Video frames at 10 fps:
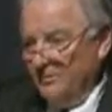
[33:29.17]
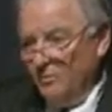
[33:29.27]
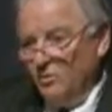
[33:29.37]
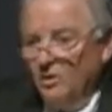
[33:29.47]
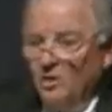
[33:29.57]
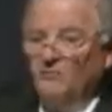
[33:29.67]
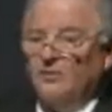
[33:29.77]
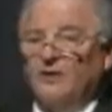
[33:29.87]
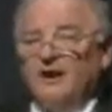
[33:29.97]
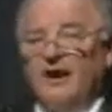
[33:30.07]

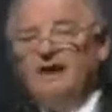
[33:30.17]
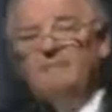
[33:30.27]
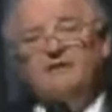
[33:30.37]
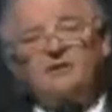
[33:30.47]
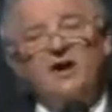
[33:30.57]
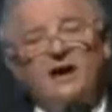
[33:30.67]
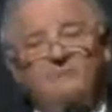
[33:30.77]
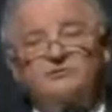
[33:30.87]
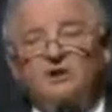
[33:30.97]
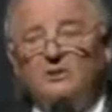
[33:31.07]
Moreover, every
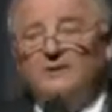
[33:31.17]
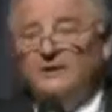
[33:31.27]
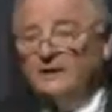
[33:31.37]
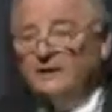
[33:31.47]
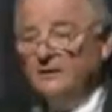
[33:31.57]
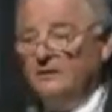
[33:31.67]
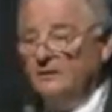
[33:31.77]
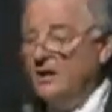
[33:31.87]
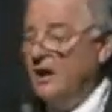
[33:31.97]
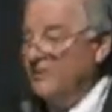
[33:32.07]
time Germany
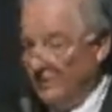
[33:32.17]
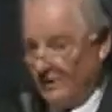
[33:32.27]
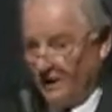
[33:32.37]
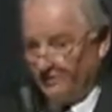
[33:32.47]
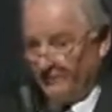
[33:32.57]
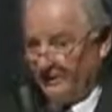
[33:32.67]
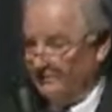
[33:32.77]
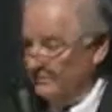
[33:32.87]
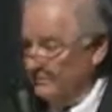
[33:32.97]
conquered a country,